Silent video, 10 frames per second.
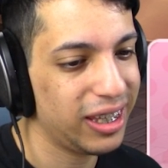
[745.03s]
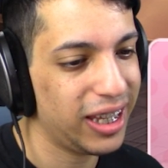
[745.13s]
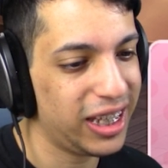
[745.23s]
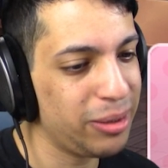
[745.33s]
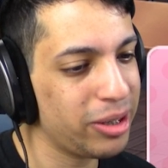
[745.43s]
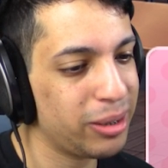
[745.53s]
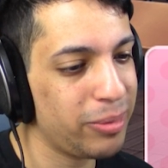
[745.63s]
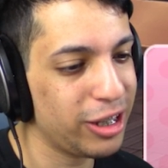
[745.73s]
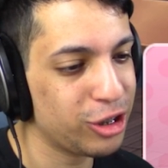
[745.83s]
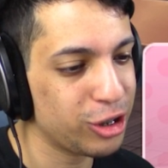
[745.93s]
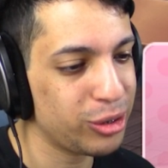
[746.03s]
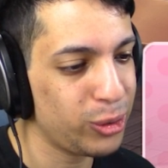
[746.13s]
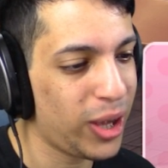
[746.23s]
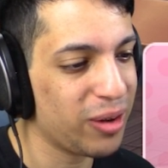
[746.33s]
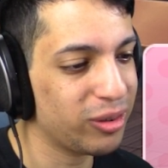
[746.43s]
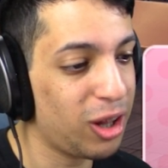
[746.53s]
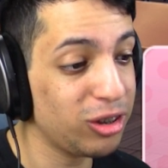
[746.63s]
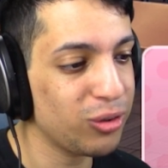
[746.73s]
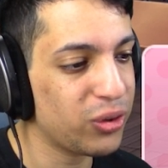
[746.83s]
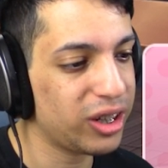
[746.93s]
and I'm gonna make sure you have
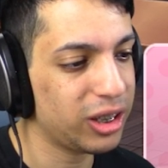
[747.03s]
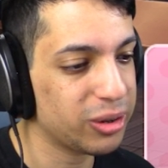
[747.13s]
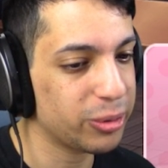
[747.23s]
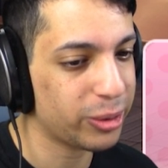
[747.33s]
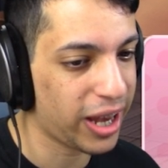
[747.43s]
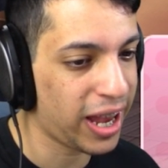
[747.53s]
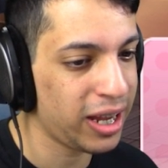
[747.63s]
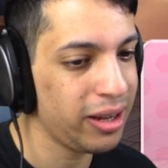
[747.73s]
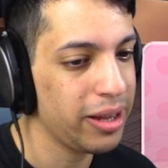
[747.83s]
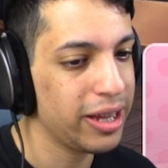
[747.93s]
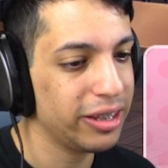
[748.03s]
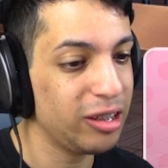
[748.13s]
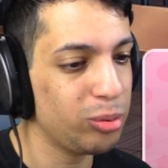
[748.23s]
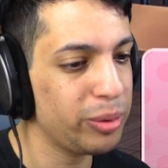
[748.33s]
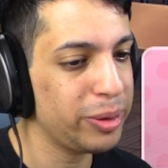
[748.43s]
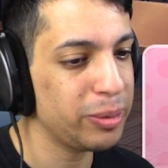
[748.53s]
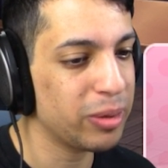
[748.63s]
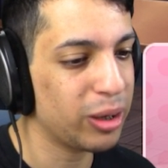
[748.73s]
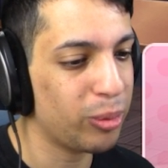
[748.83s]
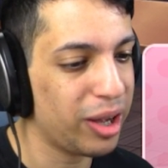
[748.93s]
lots of fun here, okay? This will be
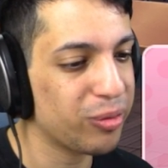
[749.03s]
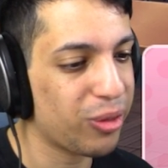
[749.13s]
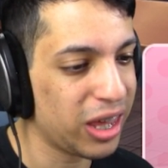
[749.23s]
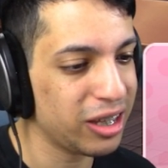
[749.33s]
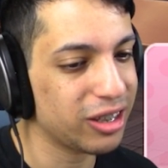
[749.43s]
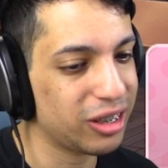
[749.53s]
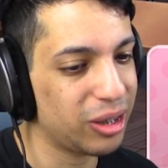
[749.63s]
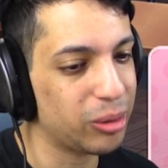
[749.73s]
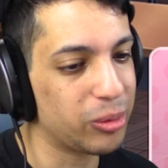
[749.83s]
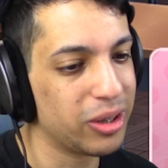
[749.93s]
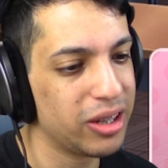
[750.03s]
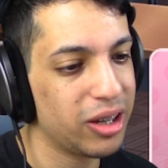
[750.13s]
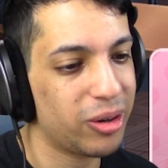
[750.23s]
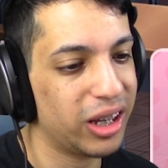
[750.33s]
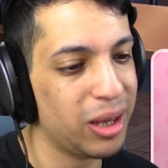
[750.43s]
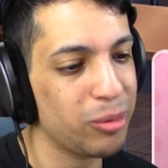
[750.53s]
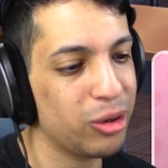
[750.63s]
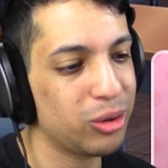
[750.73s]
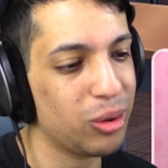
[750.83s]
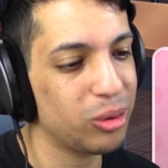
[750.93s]
my way of thanking you. Alright, I'm
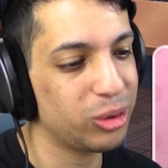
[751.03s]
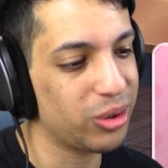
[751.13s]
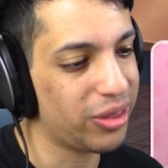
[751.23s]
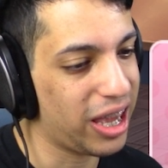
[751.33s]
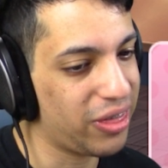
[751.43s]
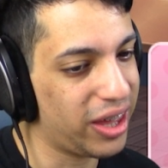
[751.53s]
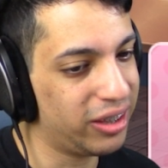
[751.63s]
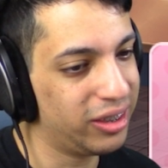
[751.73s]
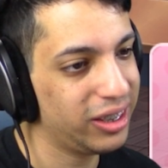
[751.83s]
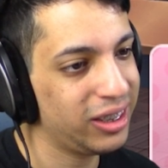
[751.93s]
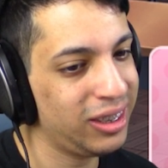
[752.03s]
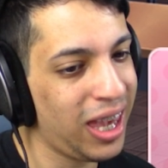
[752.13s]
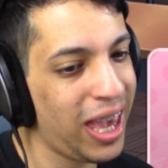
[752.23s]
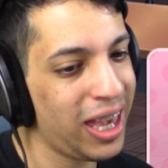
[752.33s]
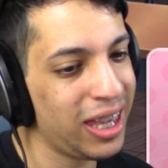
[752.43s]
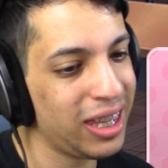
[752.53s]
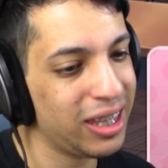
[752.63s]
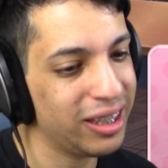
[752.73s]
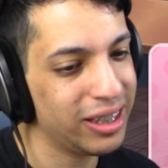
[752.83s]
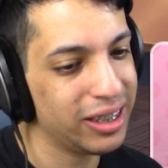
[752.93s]
going to hold you on that then.
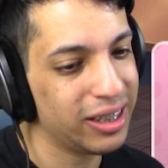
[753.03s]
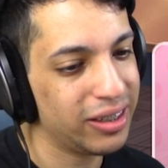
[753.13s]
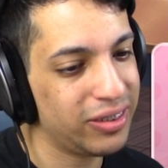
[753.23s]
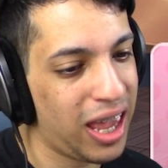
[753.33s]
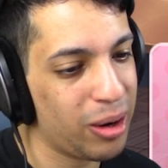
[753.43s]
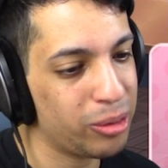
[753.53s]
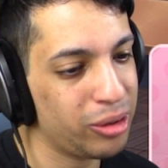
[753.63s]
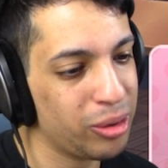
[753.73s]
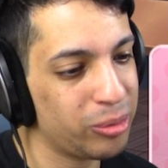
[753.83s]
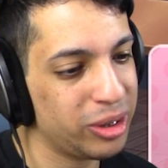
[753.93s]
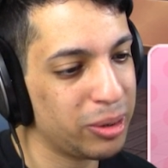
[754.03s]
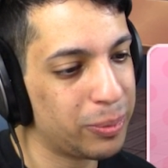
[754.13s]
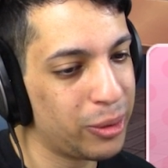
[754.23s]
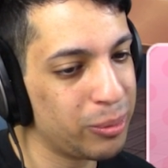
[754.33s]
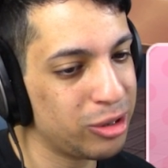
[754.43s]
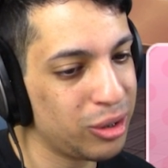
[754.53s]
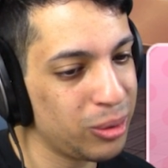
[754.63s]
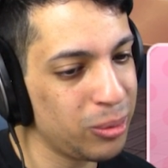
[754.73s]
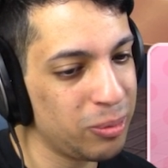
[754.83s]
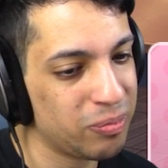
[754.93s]
Yay! Now, you'll read my poem
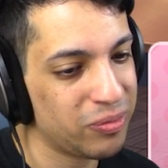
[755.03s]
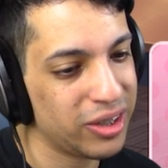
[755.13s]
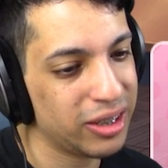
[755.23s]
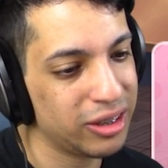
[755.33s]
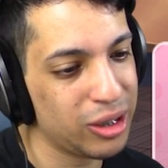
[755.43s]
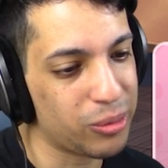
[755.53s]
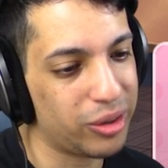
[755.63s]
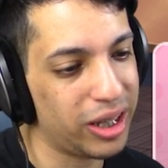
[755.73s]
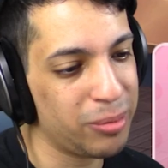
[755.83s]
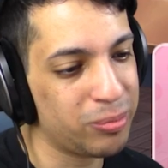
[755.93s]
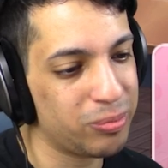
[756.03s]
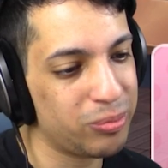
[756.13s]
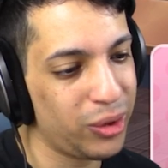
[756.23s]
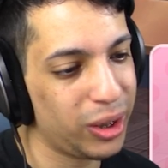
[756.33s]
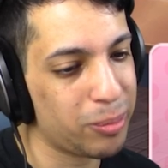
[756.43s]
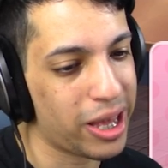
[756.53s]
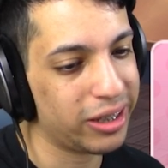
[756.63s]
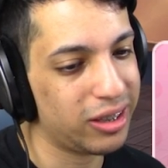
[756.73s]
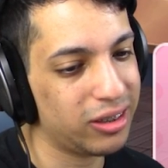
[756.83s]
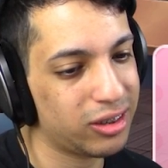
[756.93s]
too? Don't worry, I'm really bad
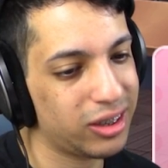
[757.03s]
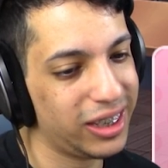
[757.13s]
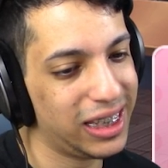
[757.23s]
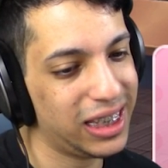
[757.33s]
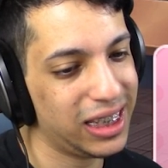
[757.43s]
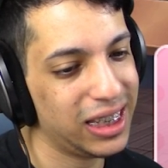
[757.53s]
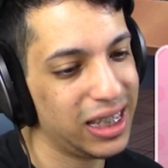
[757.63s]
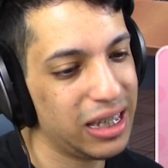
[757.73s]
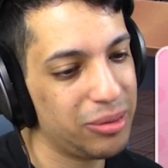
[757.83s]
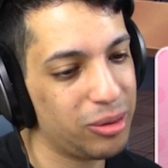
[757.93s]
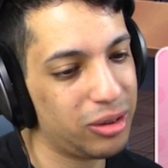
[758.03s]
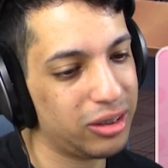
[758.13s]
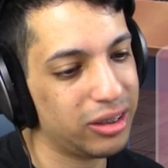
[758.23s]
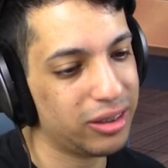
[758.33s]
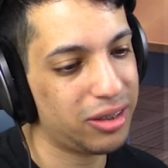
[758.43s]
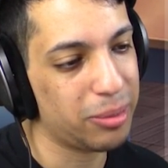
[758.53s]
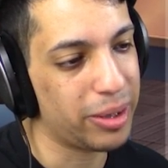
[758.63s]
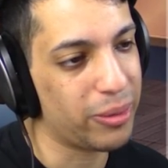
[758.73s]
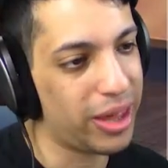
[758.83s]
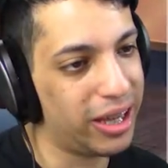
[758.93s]
at this. Well, see
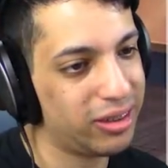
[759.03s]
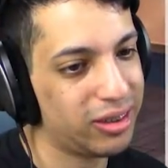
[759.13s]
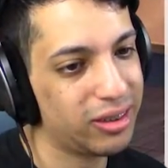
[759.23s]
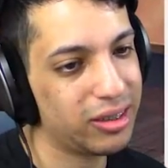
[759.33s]
about that.